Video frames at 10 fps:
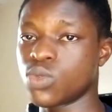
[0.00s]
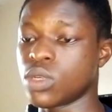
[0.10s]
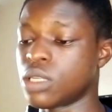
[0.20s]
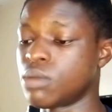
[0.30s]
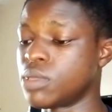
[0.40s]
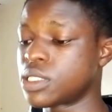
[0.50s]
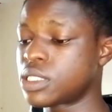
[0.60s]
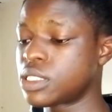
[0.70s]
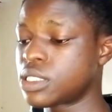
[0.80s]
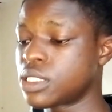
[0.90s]
will
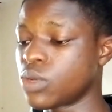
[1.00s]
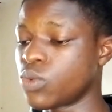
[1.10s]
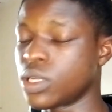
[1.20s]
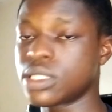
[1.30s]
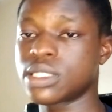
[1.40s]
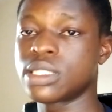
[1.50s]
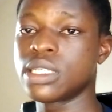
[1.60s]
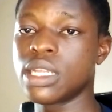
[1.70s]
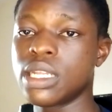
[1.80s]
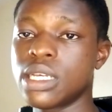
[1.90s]

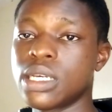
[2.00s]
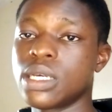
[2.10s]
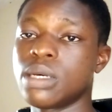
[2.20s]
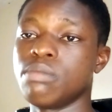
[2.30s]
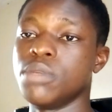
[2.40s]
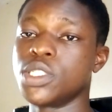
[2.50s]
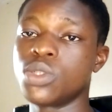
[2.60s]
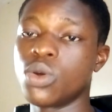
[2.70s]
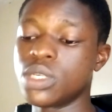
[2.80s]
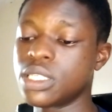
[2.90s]
still be
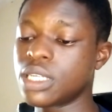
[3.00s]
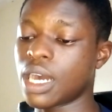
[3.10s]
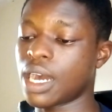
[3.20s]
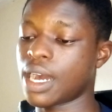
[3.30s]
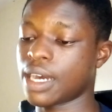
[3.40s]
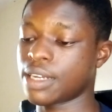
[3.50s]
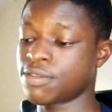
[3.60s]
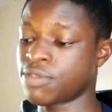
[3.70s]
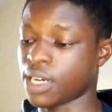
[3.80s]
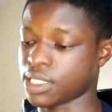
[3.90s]
showing
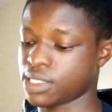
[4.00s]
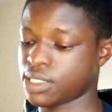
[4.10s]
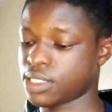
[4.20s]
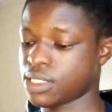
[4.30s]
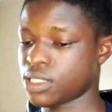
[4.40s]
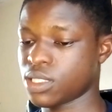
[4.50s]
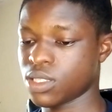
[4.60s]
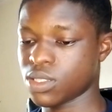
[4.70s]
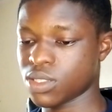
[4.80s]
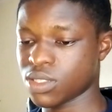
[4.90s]
adverts.
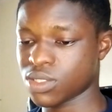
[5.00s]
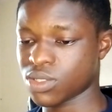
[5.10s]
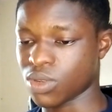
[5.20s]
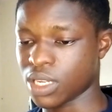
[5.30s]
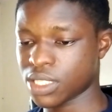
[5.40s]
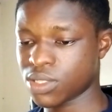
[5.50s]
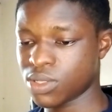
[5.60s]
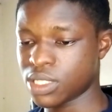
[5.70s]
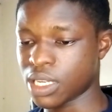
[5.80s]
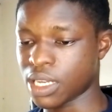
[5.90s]
So let's go
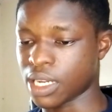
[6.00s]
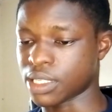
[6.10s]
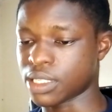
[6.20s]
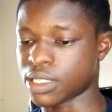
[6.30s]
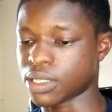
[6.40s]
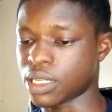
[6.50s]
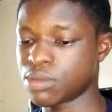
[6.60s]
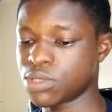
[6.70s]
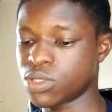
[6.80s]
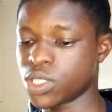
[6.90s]
there and let me
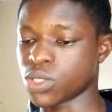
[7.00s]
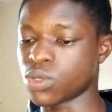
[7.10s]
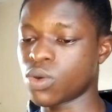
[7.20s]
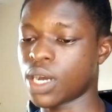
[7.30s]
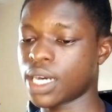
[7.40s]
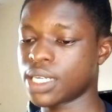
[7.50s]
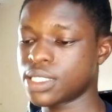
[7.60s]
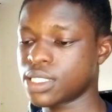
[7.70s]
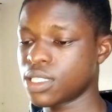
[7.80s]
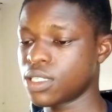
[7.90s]
show it to you.
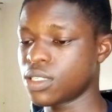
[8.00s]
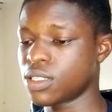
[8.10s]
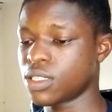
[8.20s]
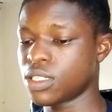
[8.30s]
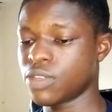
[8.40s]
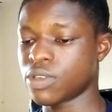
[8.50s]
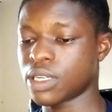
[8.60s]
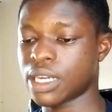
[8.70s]
Ads. If you click